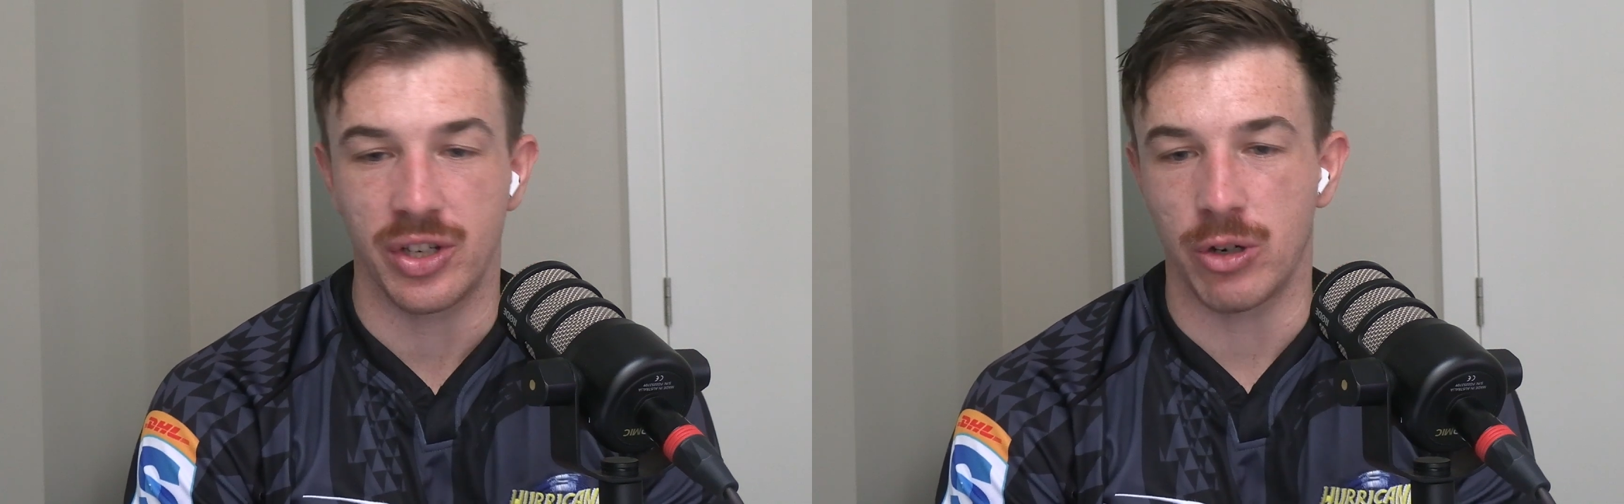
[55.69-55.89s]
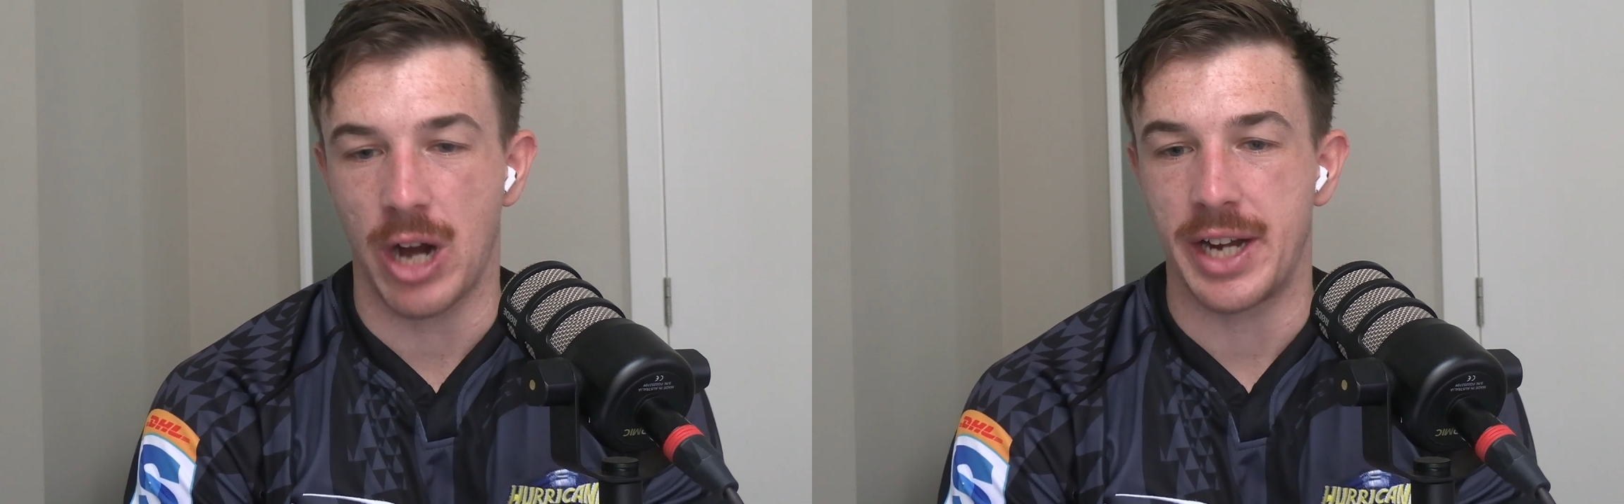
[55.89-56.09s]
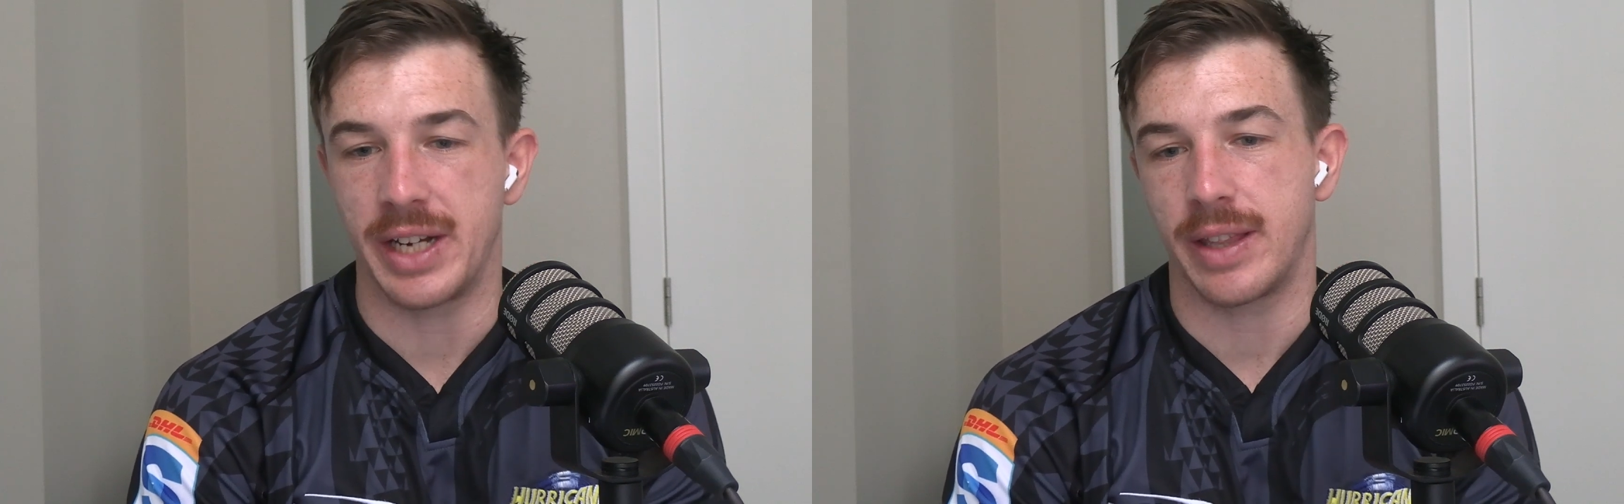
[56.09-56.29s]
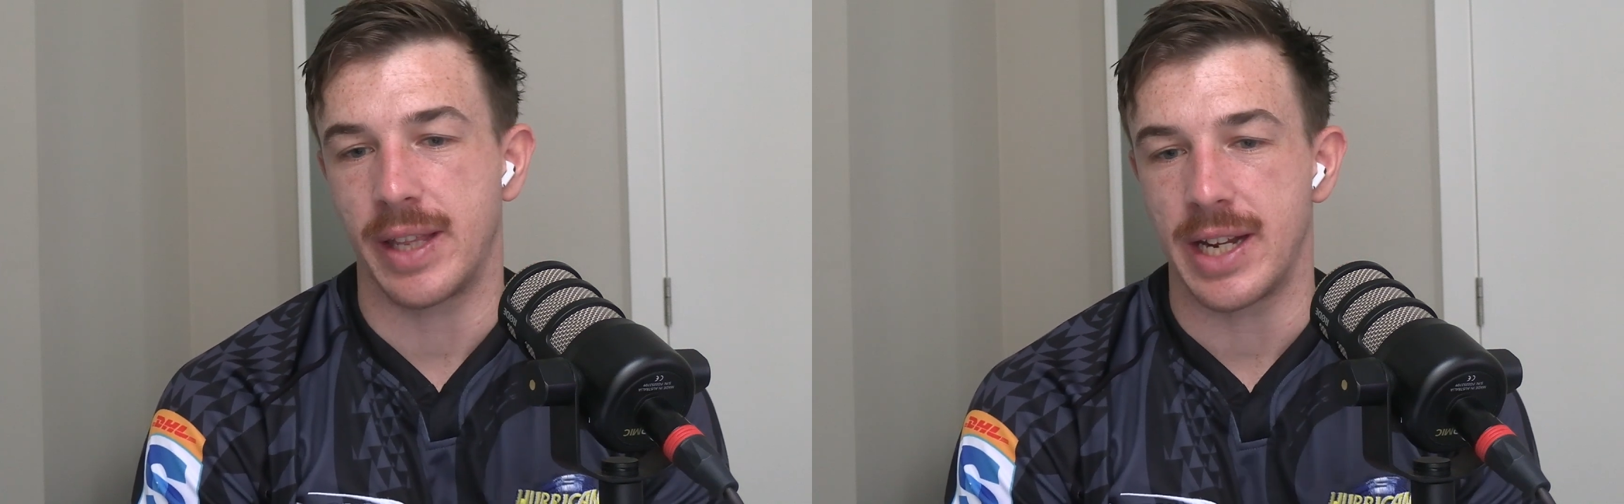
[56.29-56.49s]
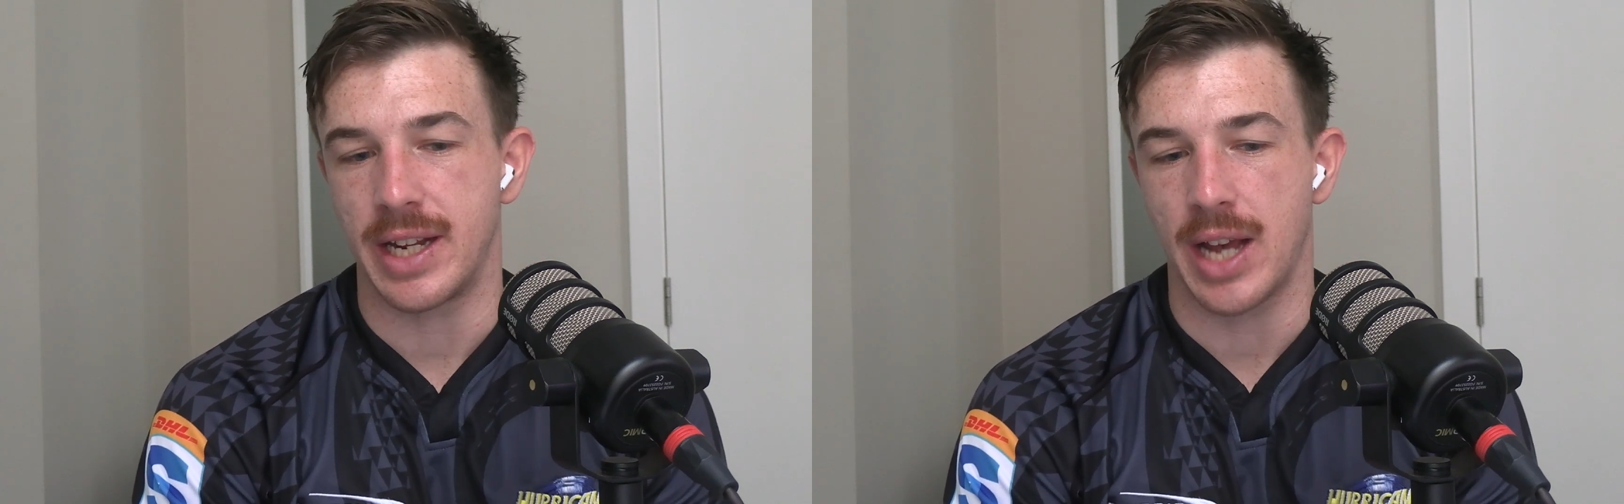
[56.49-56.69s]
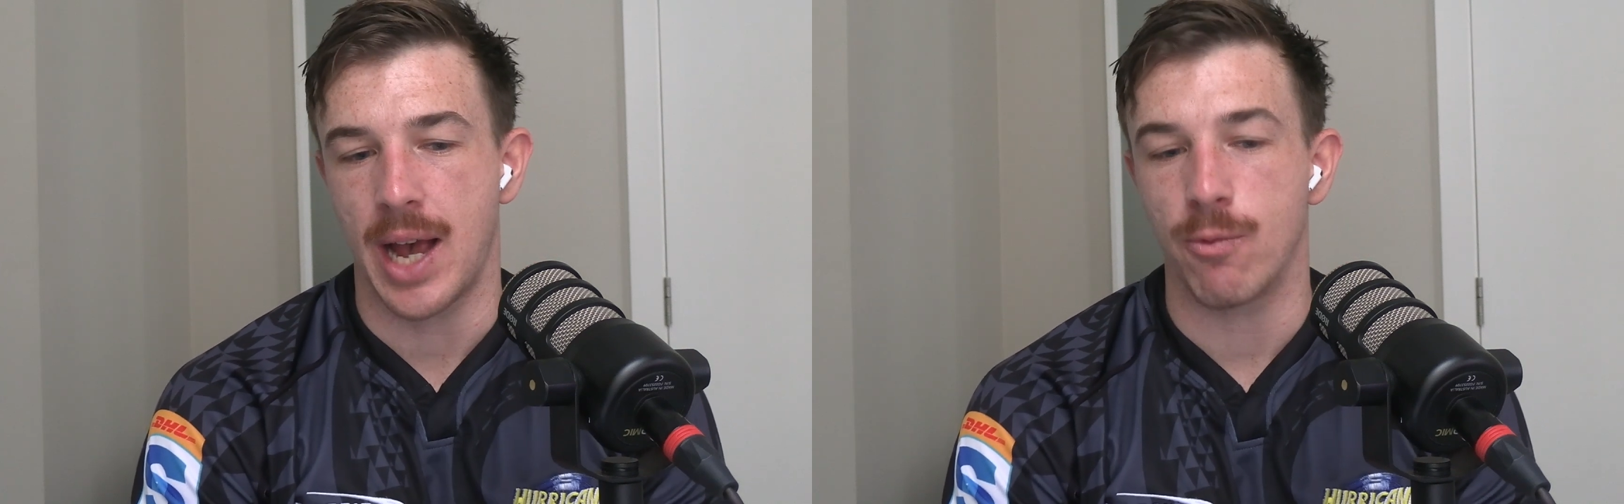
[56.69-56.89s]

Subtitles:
and grading the